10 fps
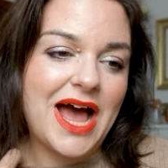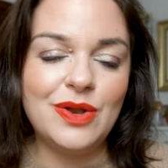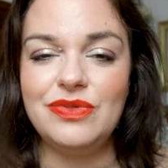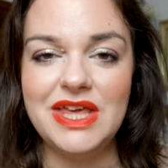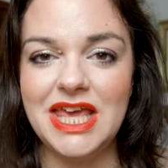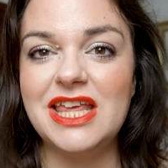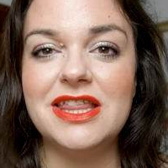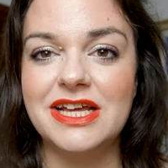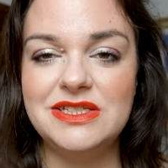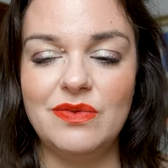I don't think he
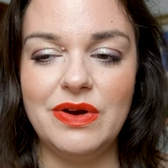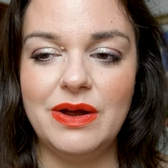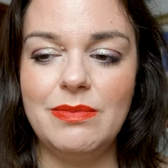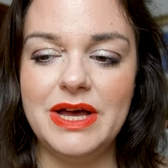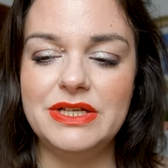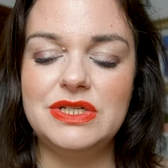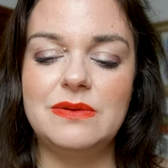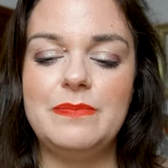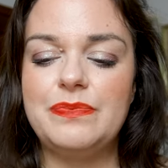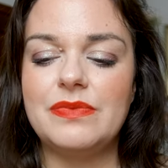liked it very
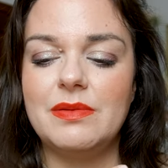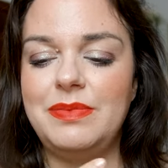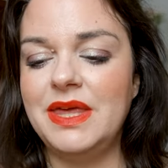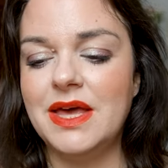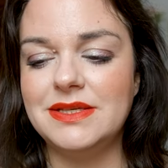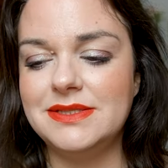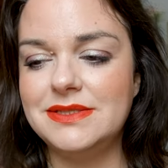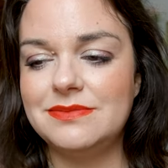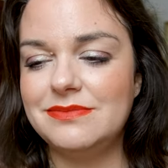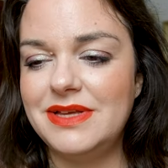much
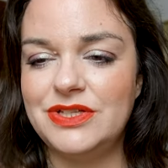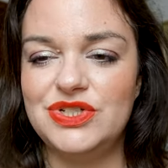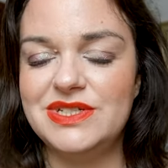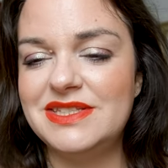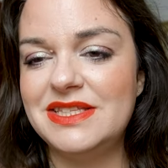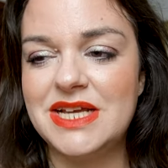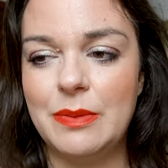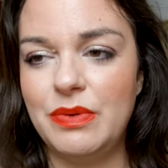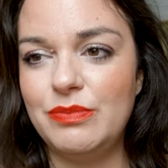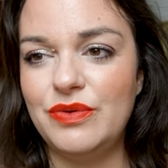because it's just the
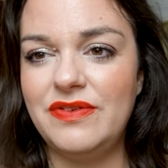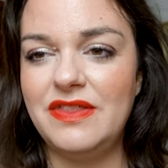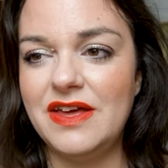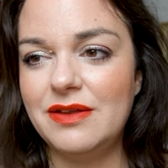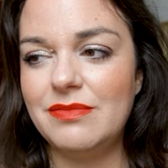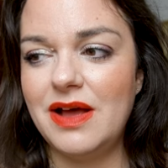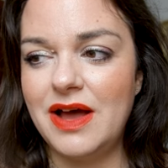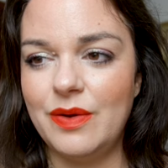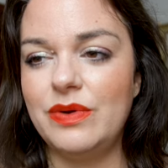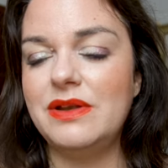type of movie that
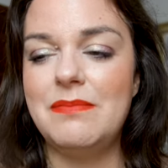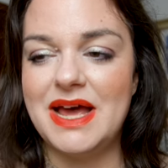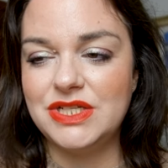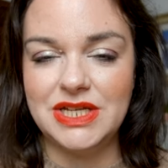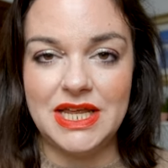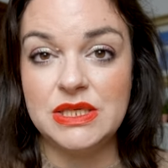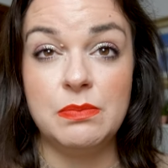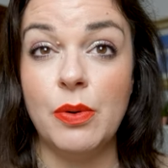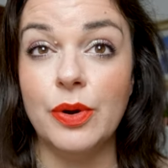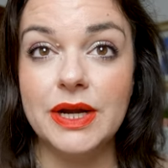I would imagine he's
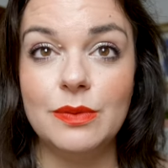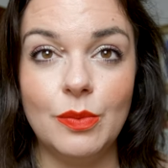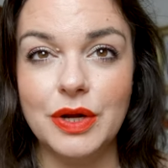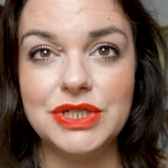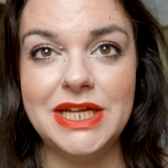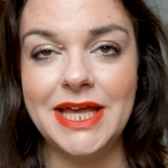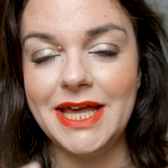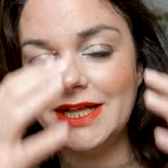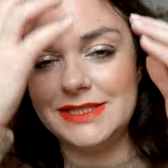bored watching it.